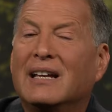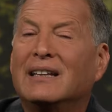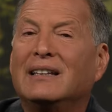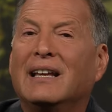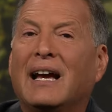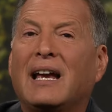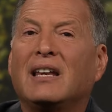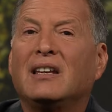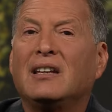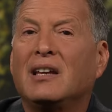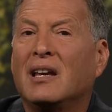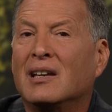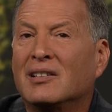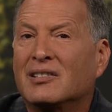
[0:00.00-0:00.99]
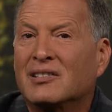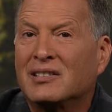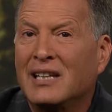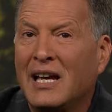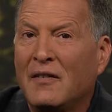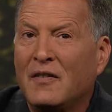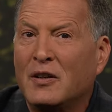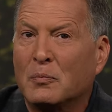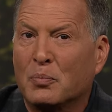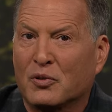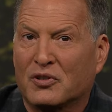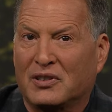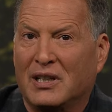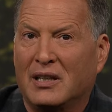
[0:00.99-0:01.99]

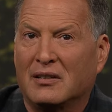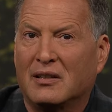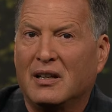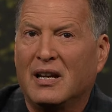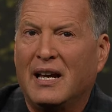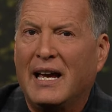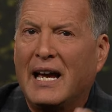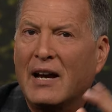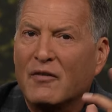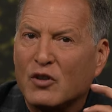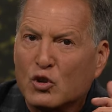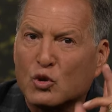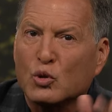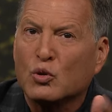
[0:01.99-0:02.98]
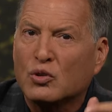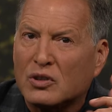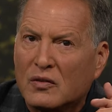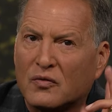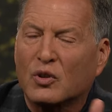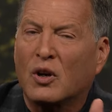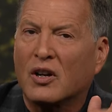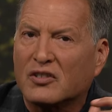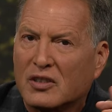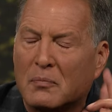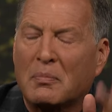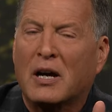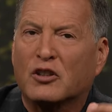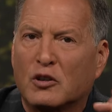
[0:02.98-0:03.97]
97% have intrusive thoughts
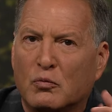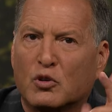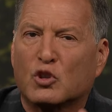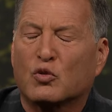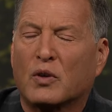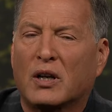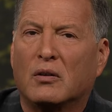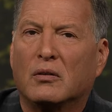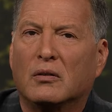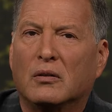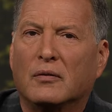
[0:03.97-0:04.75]
about the betrayal,